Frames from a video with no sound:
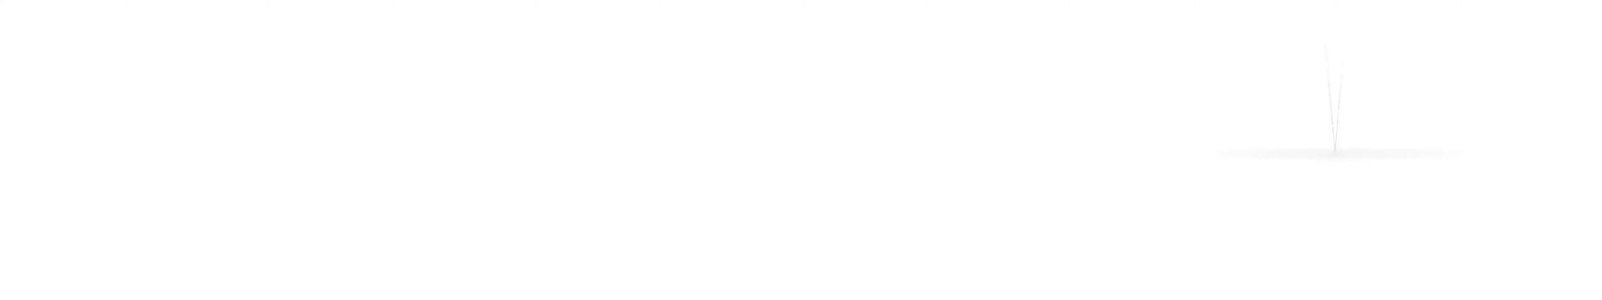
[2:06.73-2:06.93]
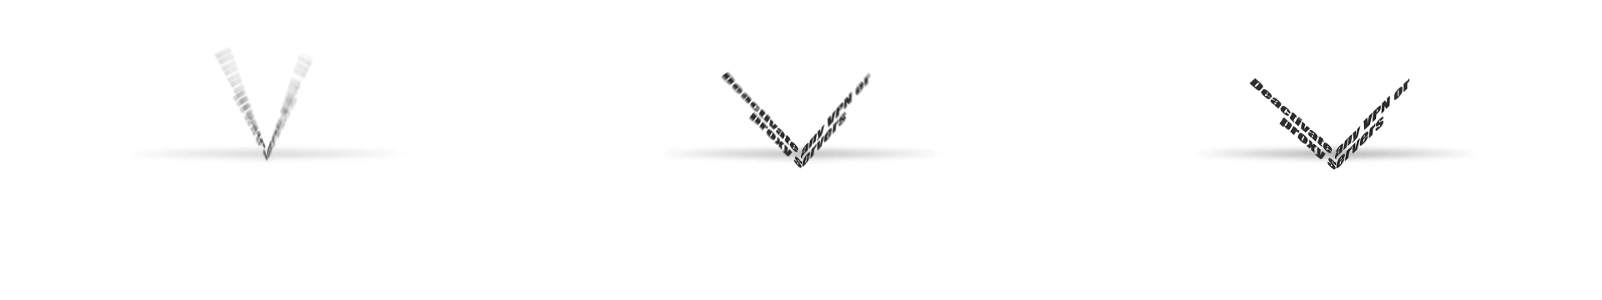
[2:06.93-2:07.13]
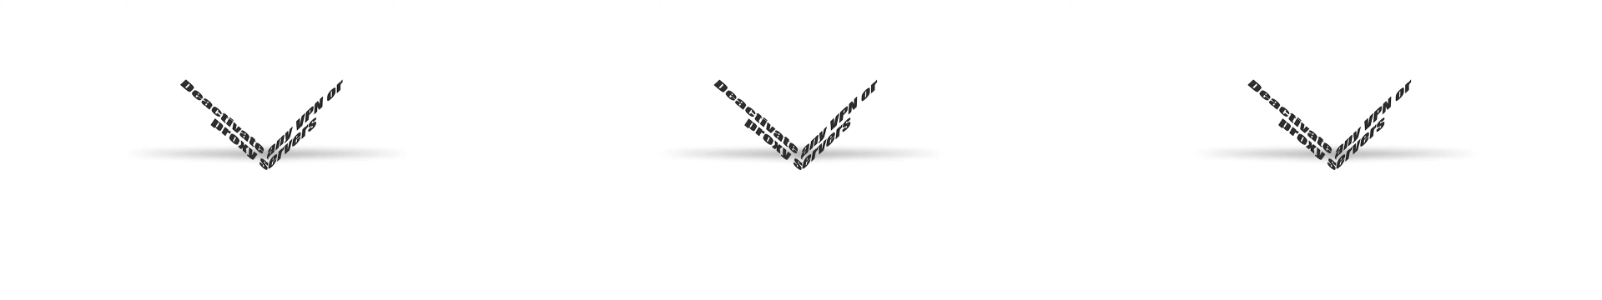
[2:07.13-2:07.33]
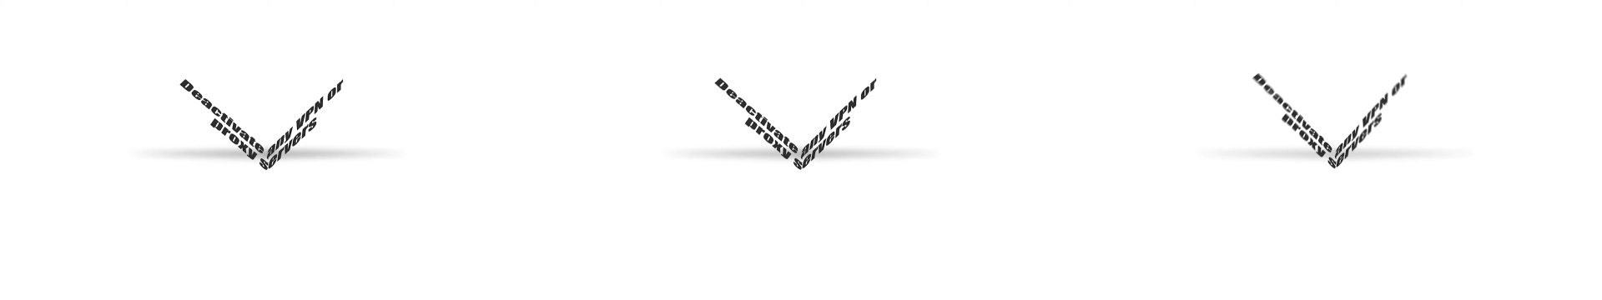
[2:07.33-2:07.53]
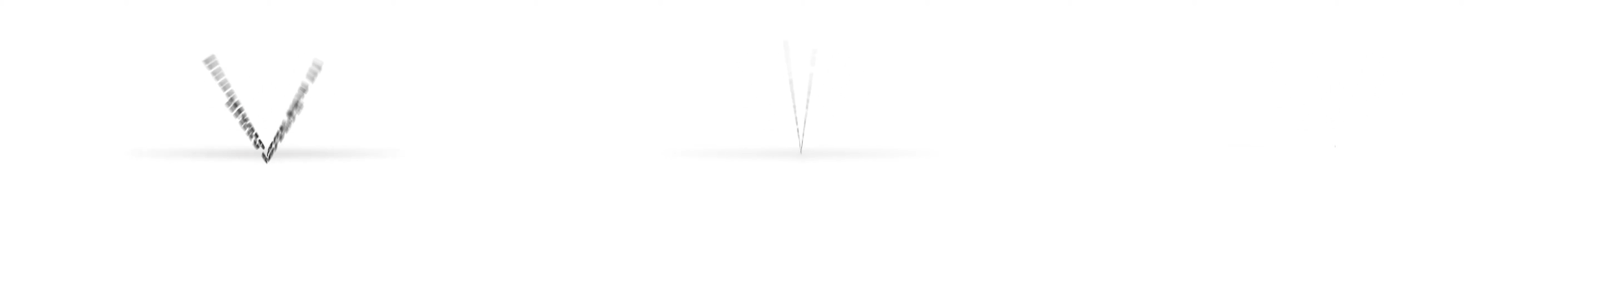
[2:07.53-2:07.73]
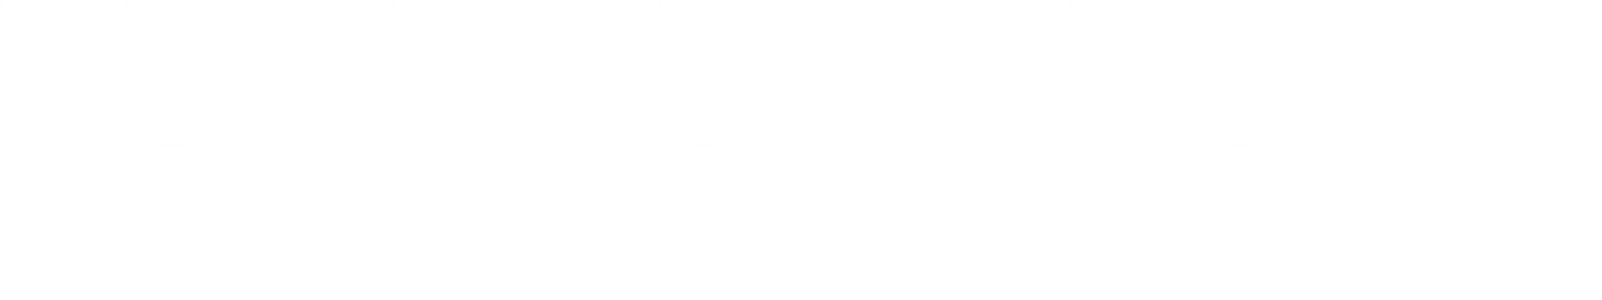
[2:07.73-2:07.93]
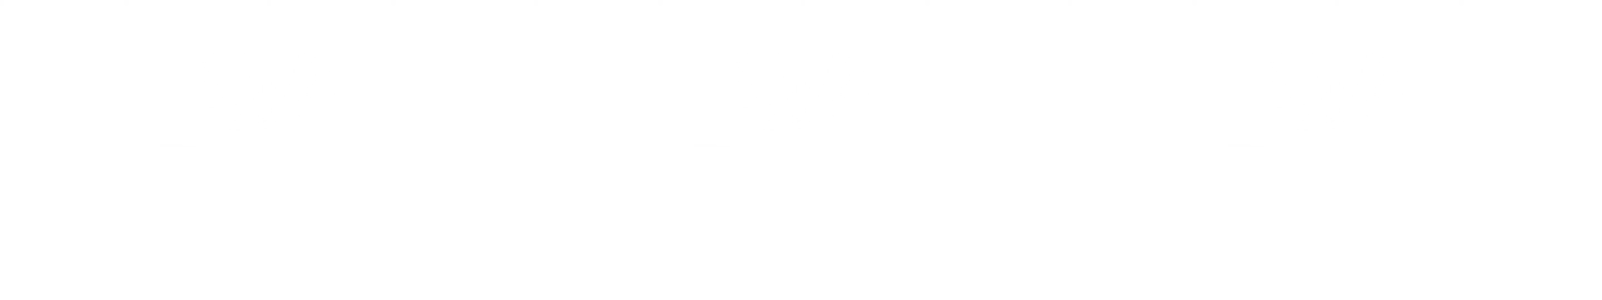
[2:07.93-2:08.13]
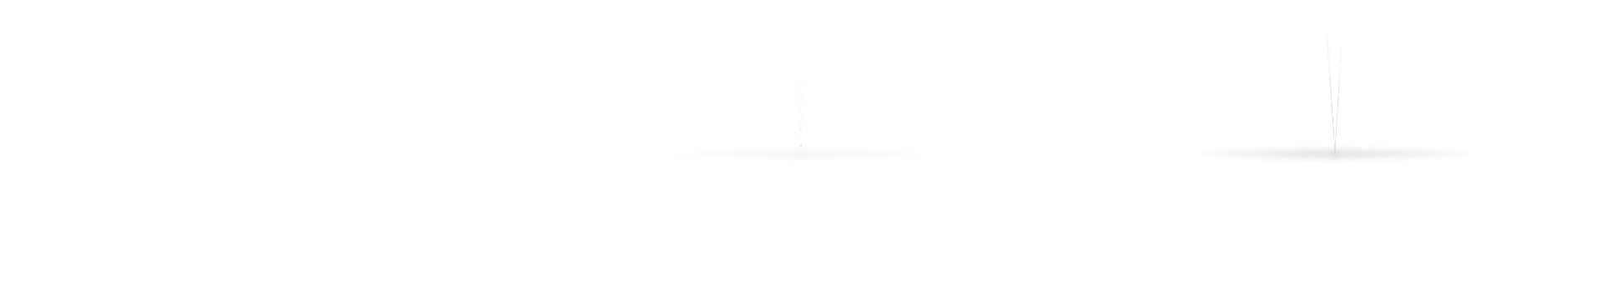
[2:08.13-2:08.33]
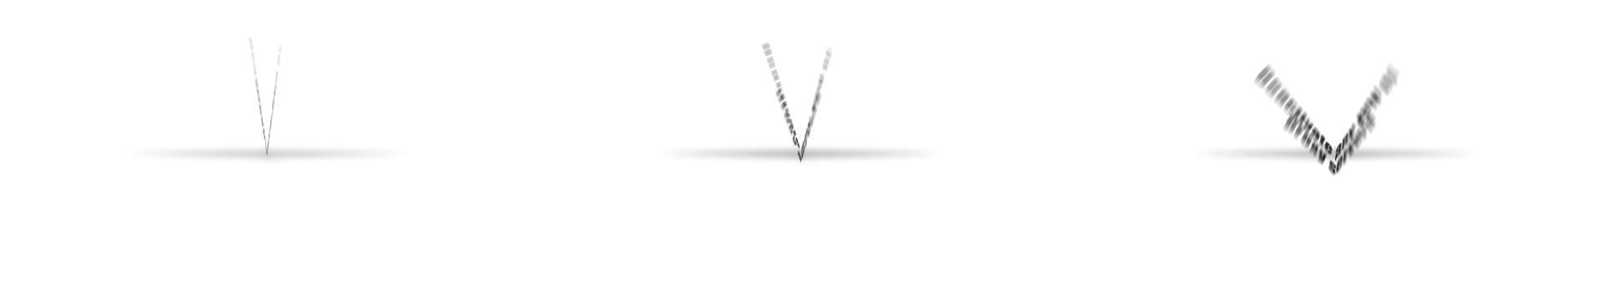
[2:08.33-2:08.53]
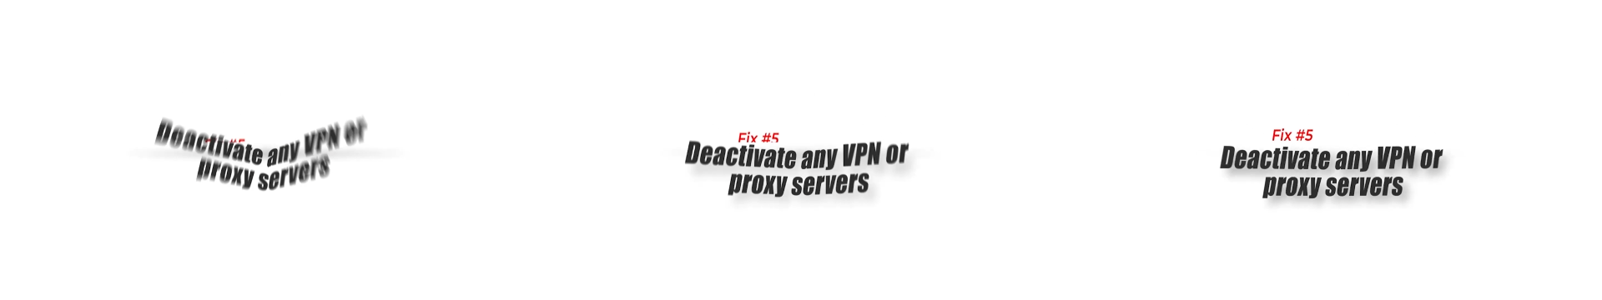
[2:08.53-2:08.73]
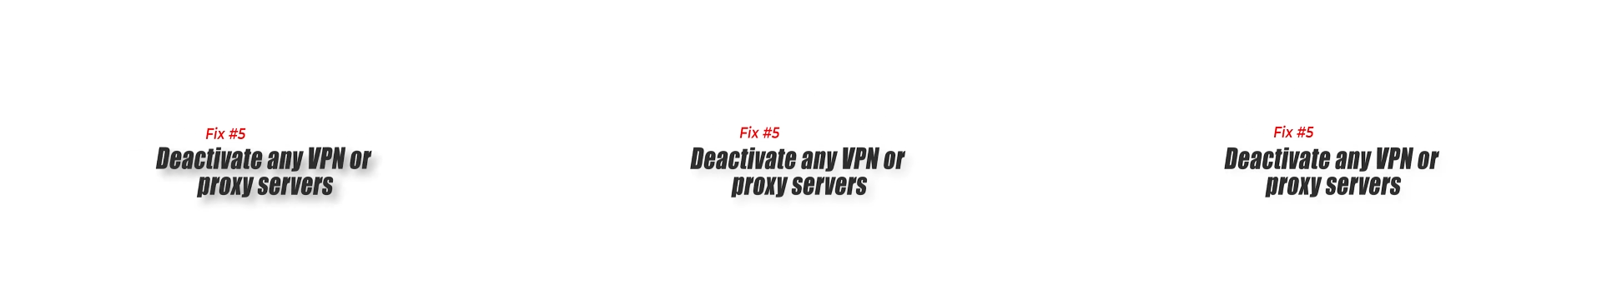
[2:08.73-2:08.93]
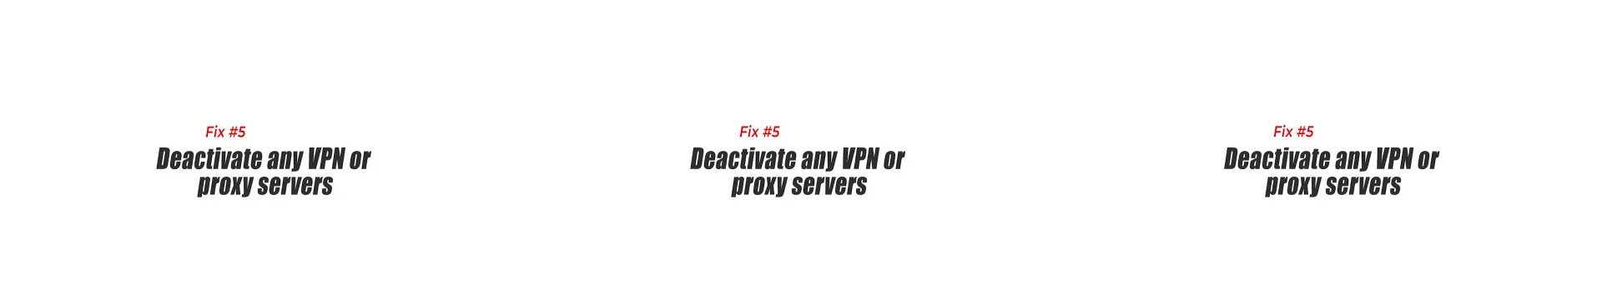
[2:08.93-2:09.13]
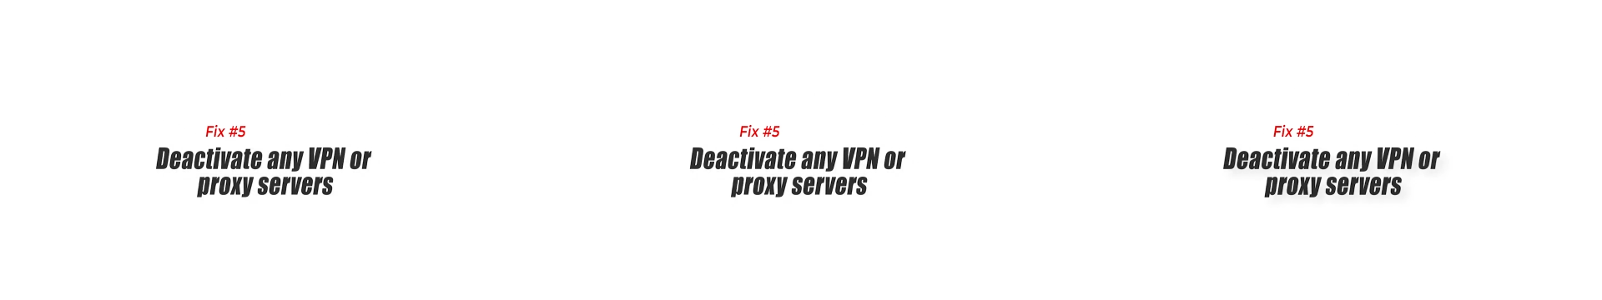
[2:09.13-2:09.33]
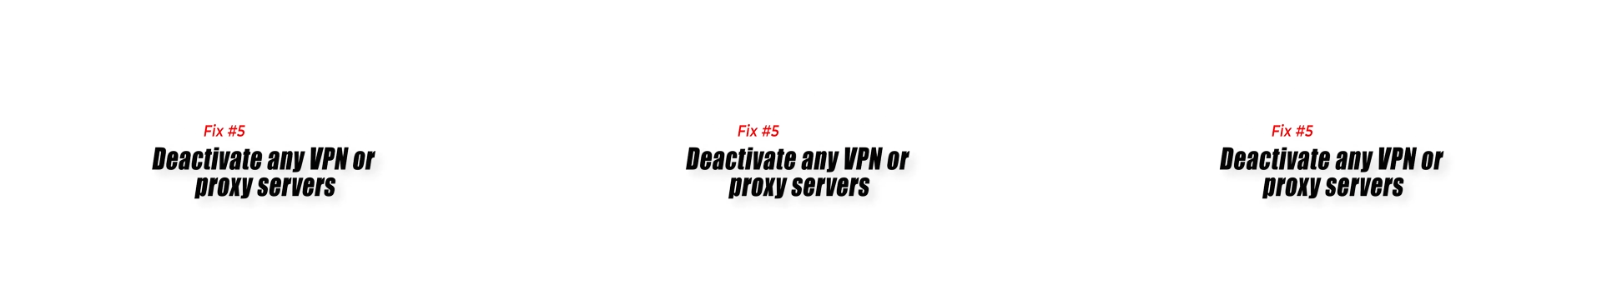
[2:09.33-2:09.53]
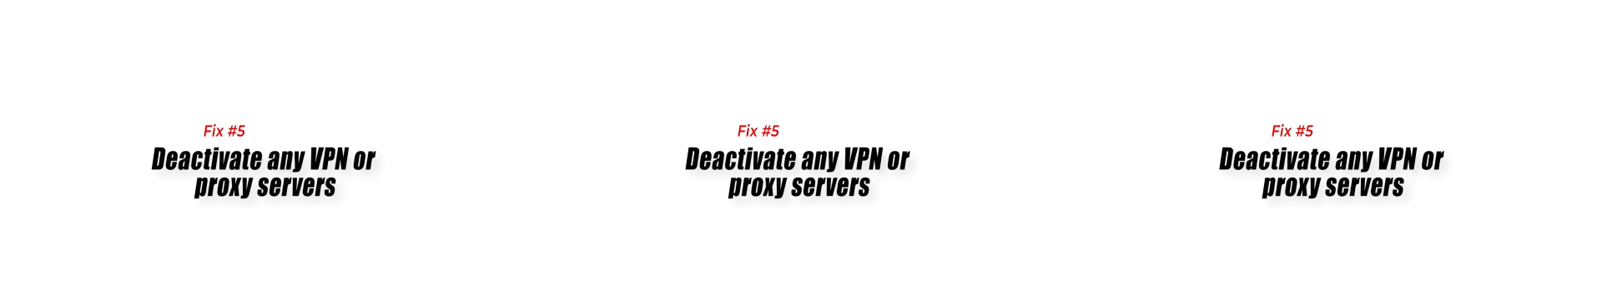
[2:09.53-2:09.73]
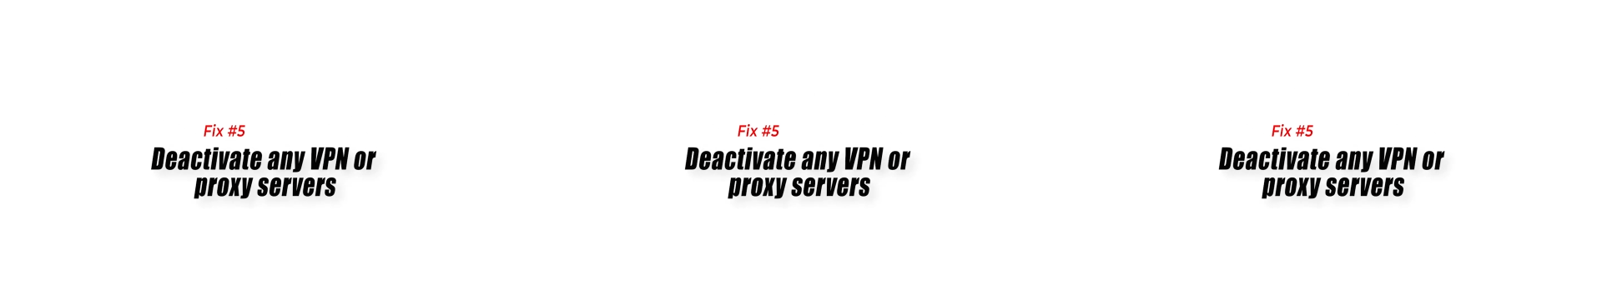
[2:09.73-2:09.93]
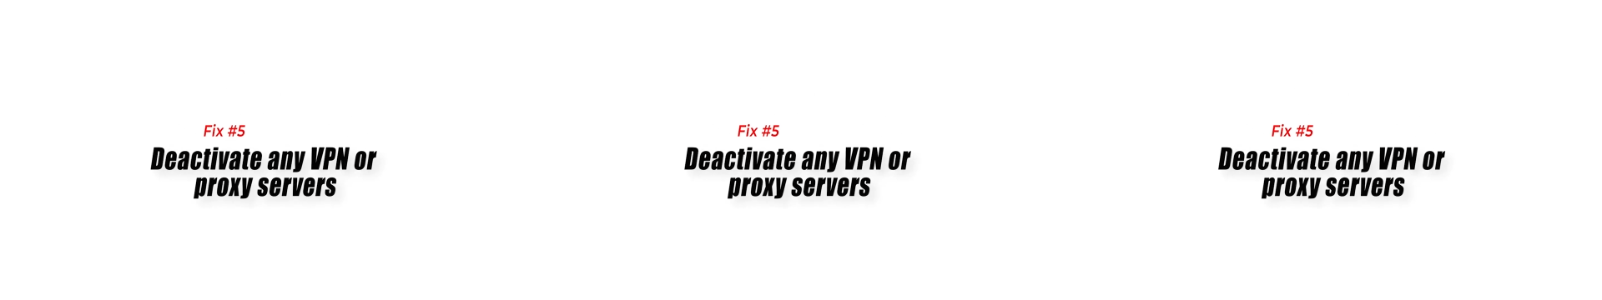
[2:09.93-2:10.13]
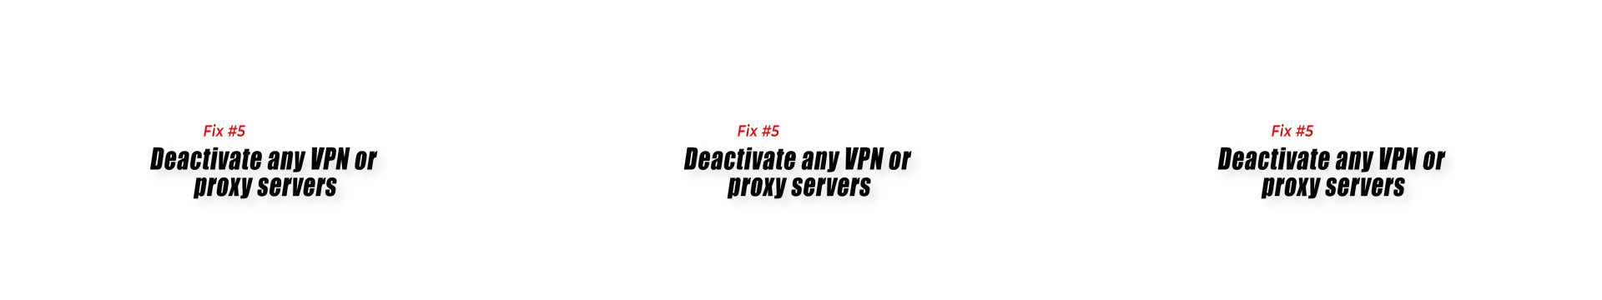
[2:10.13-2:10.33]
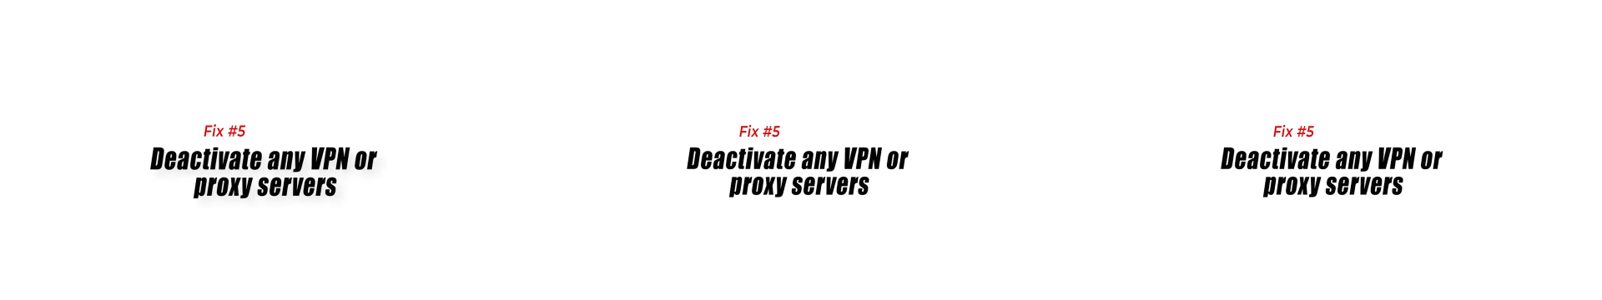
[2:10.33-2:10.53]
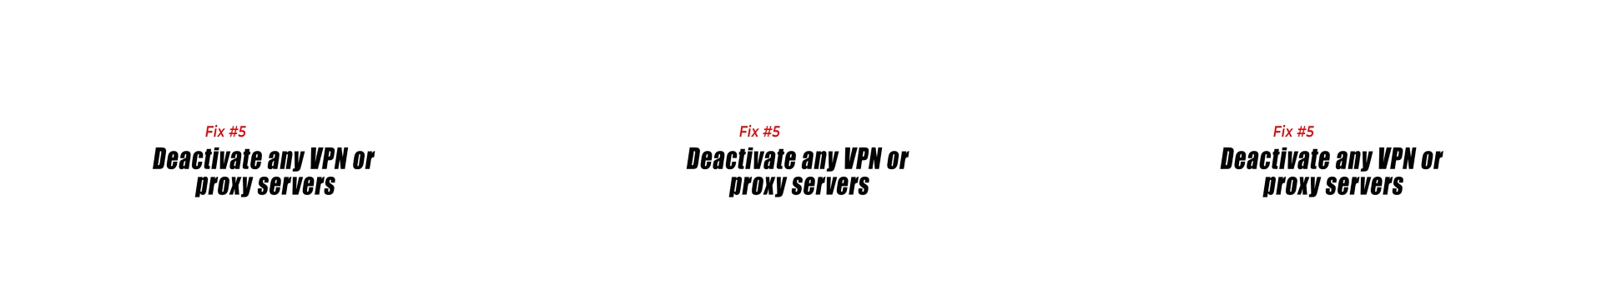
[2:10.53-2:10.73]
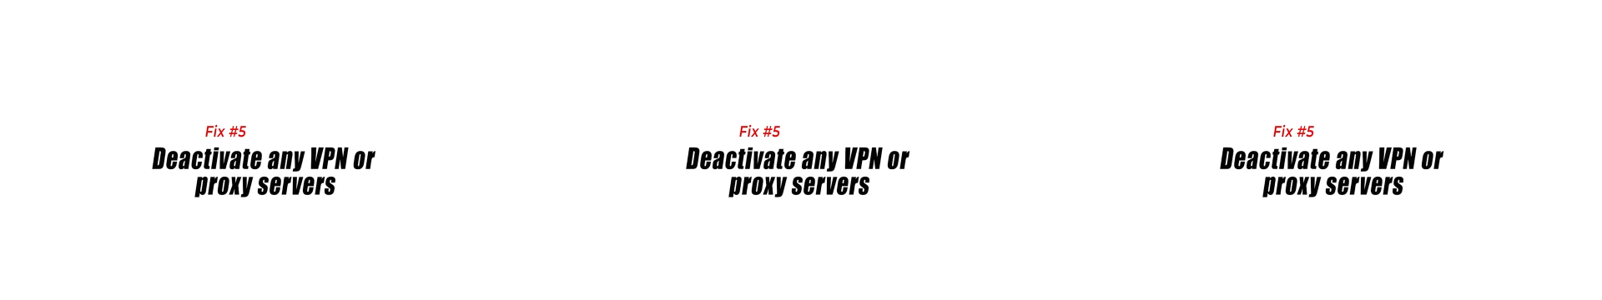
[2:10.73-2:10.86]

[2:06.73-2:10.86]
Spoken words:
[unreadable: no face in view]